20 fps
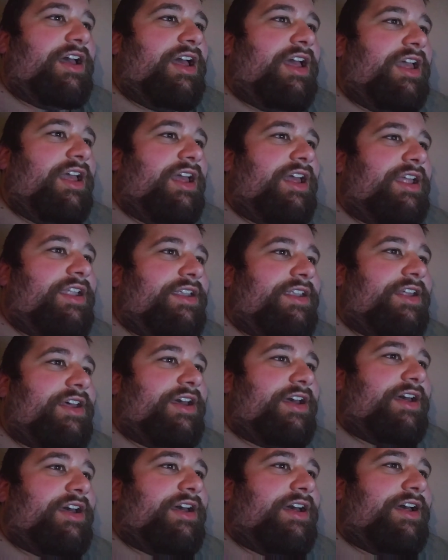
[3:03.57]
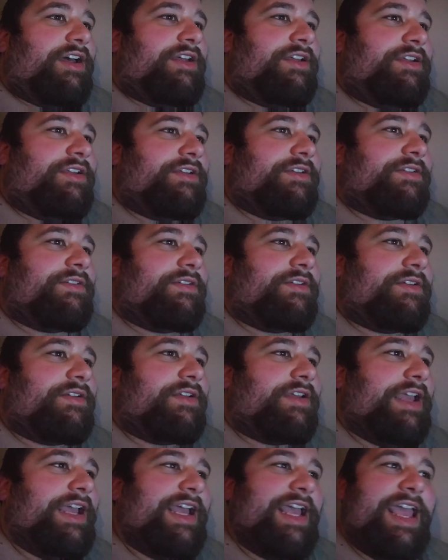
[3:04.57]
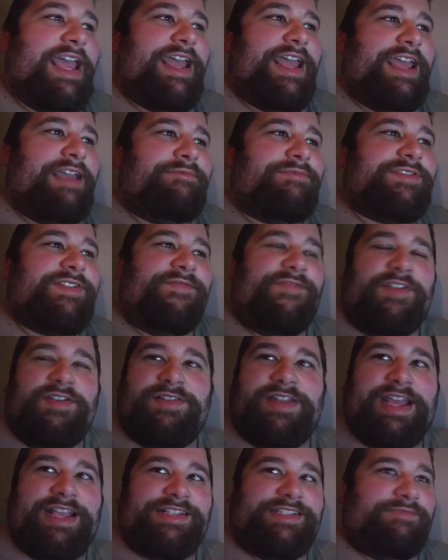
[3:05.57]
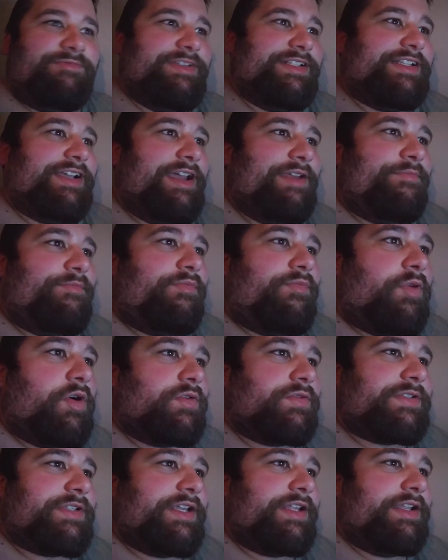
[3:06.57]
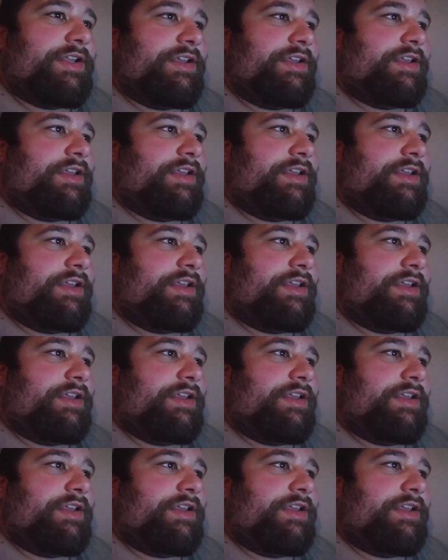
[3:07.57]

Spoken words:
And, it was a few days since I posted.